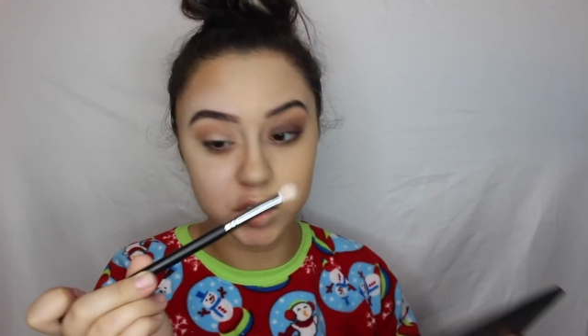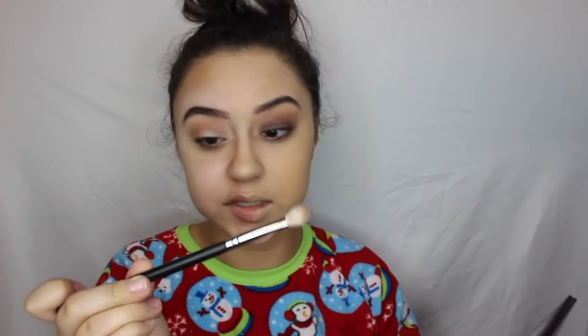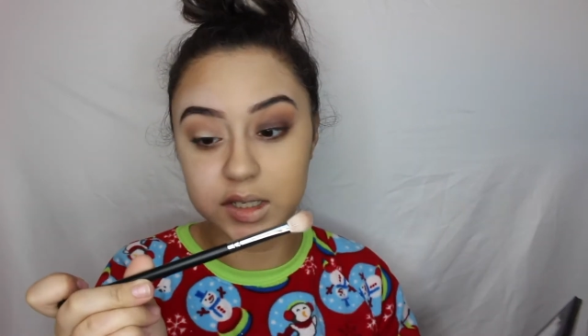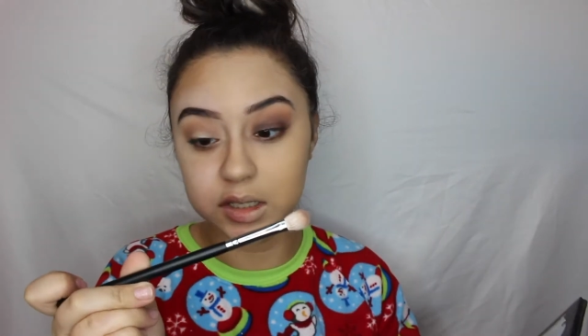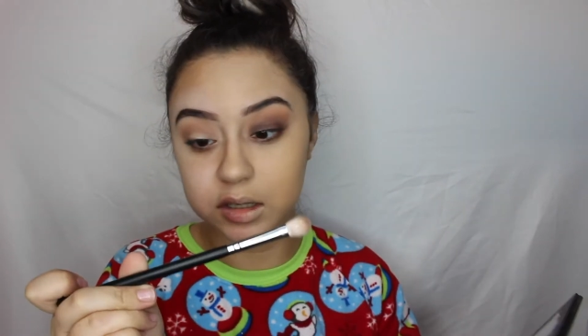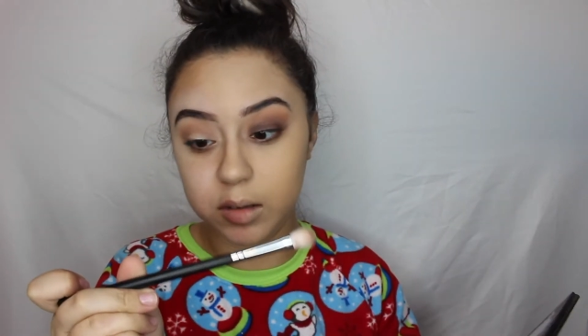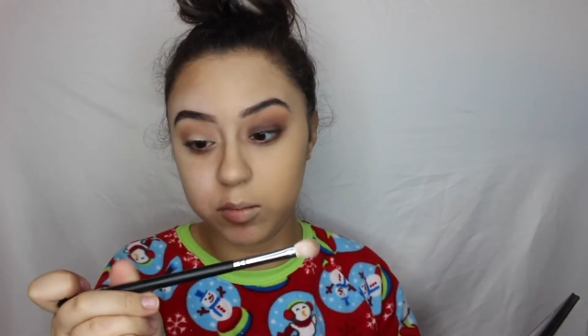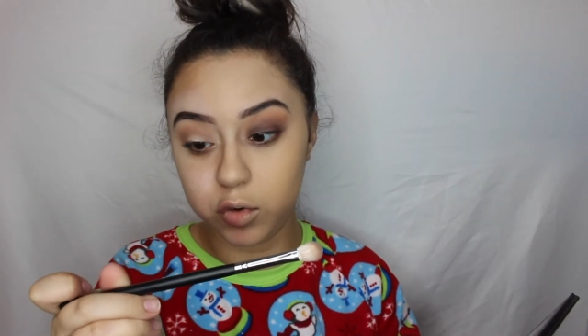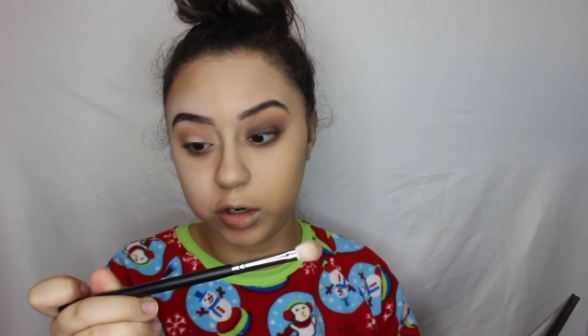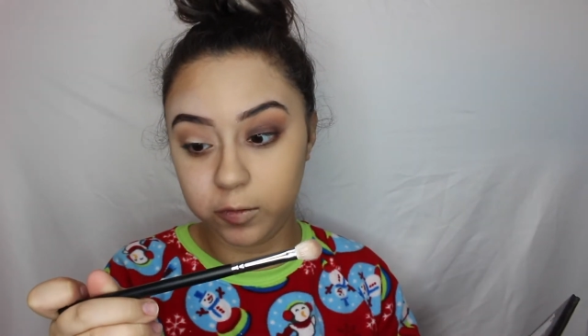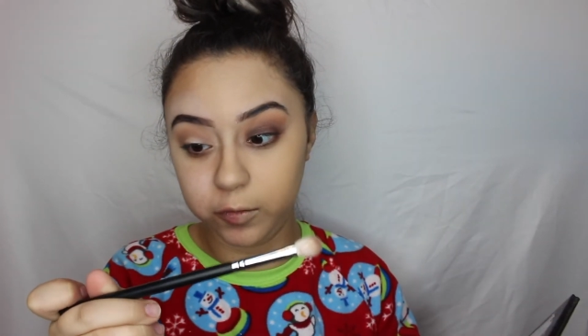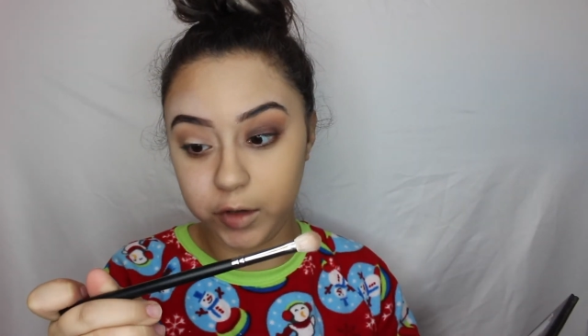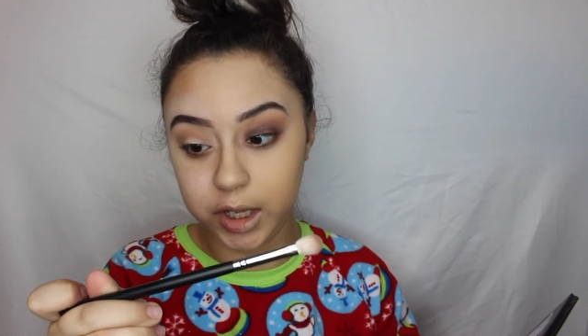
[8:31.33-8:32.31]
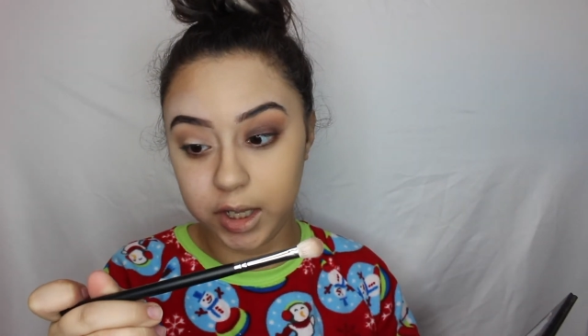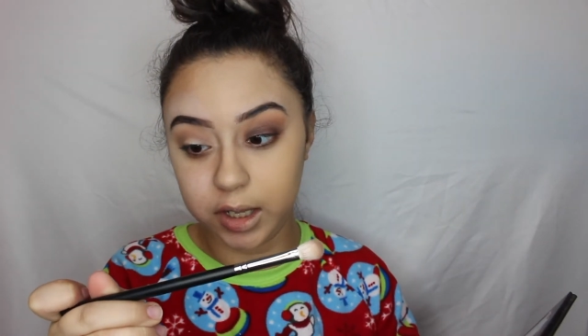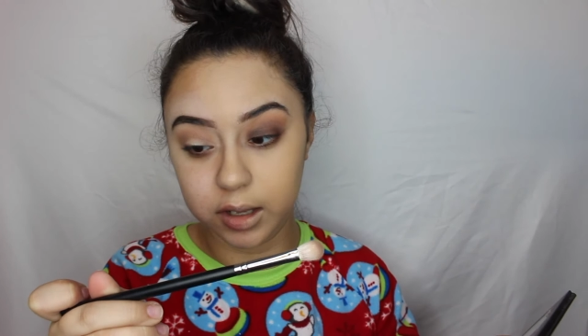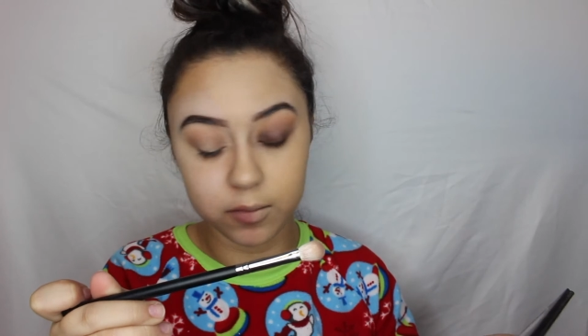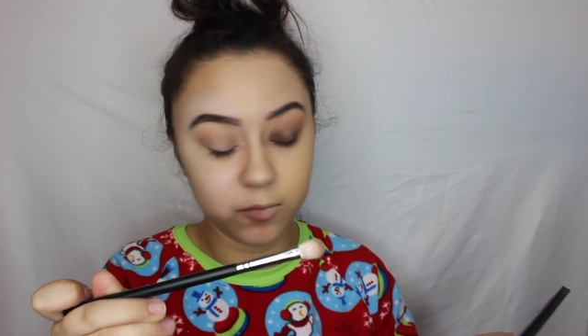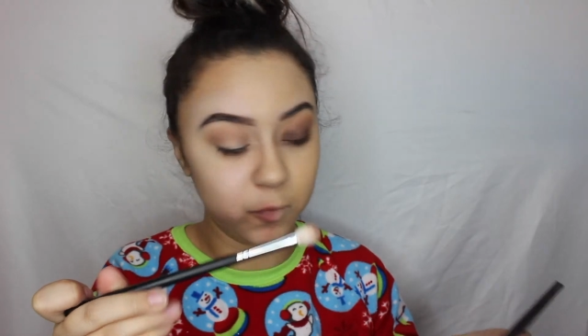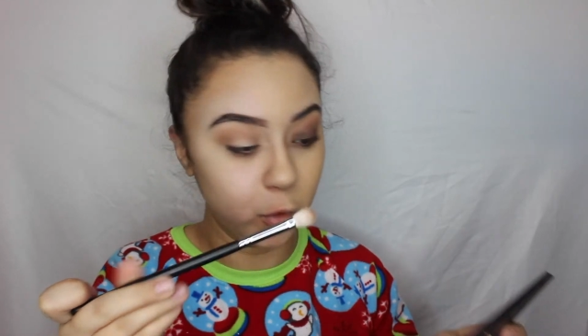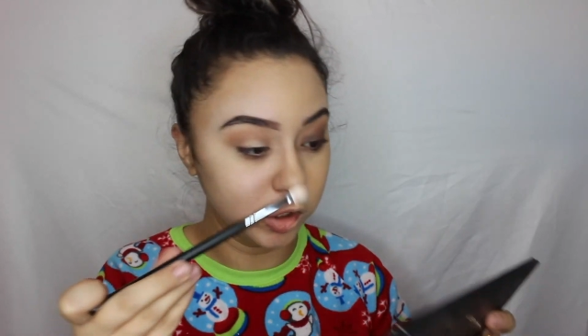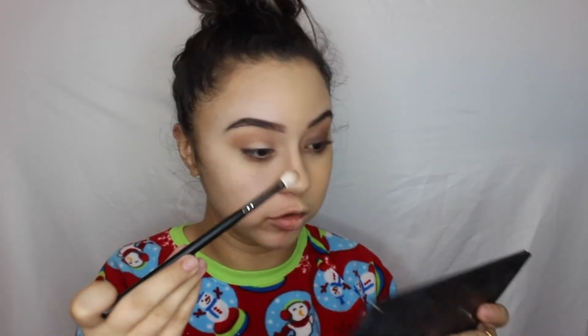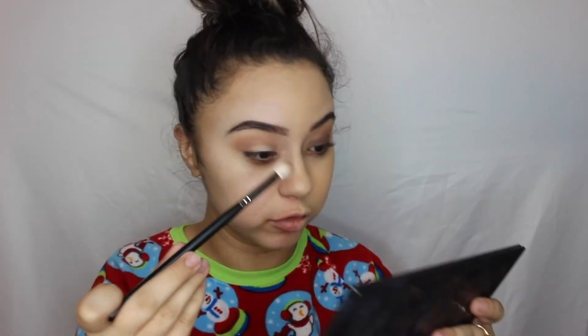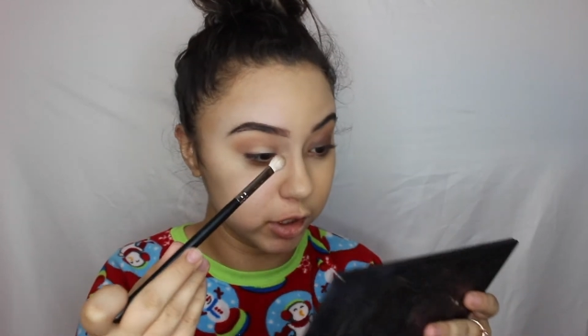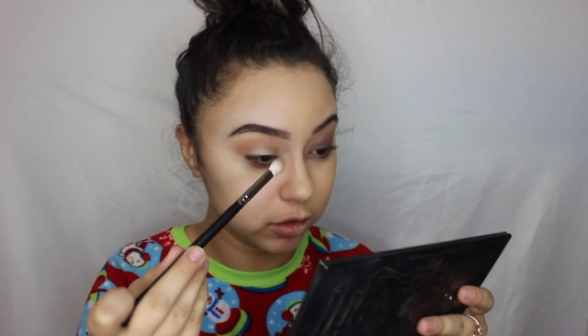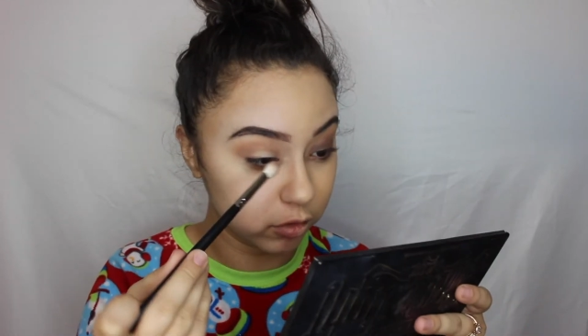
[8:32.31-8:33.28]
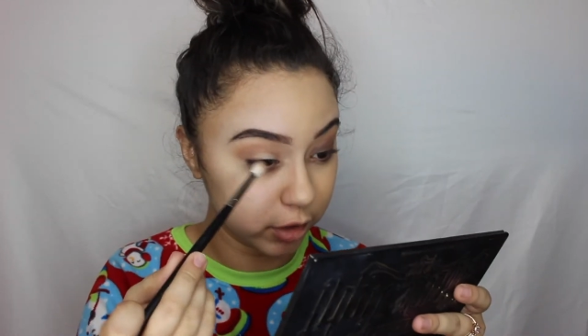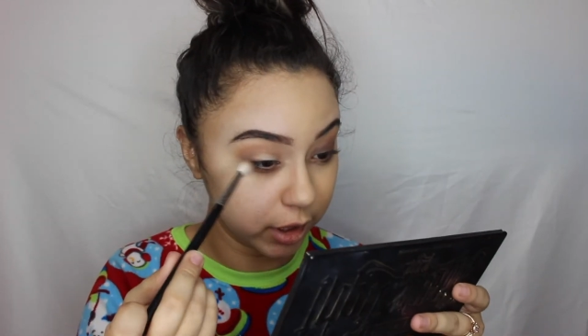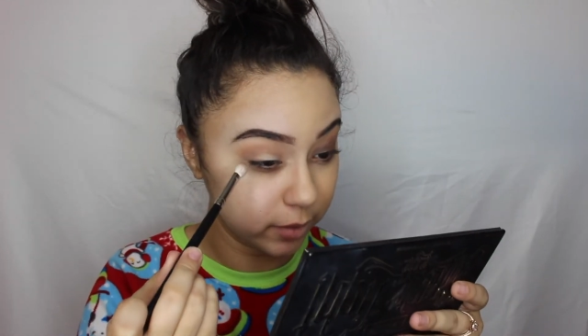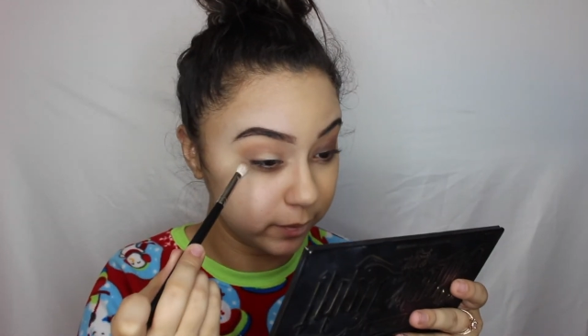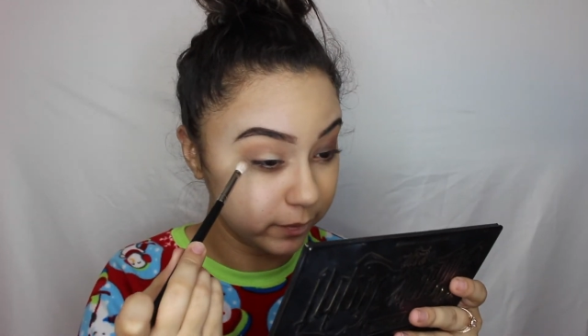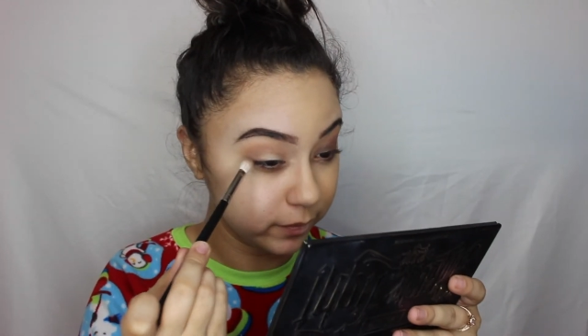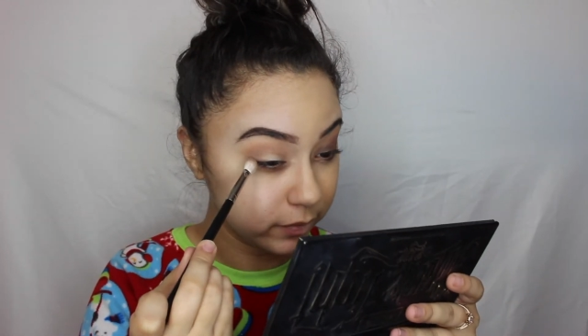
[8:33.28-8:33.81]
using the Morphe M433.